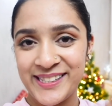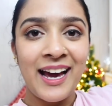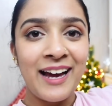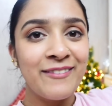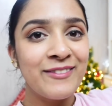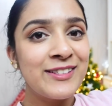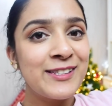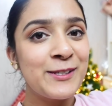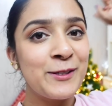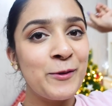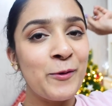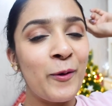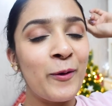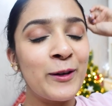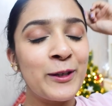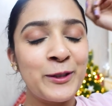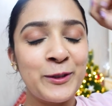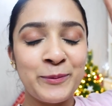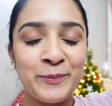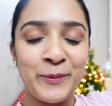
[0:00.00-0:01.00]
I will see you
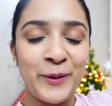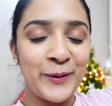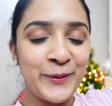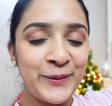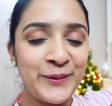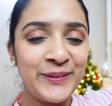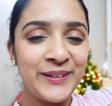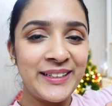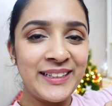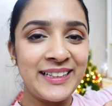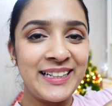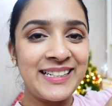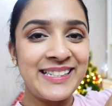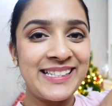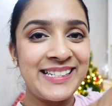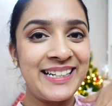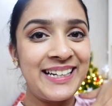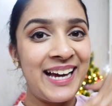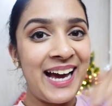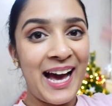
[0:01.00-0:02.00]
all tomorrow. Till then,
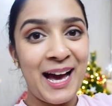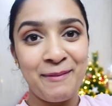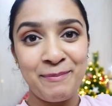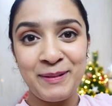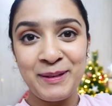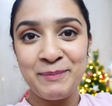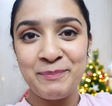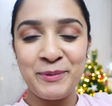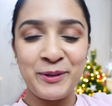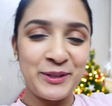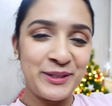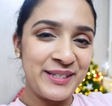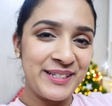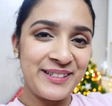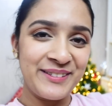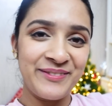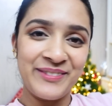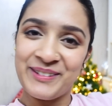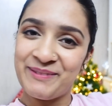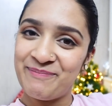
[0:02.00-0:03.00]
stay happy,
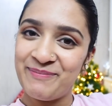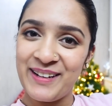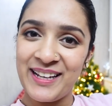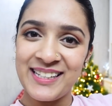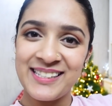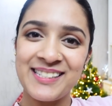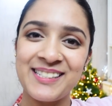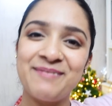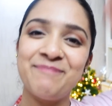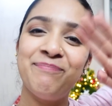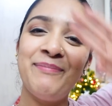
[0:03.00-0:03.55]
positive and blessed.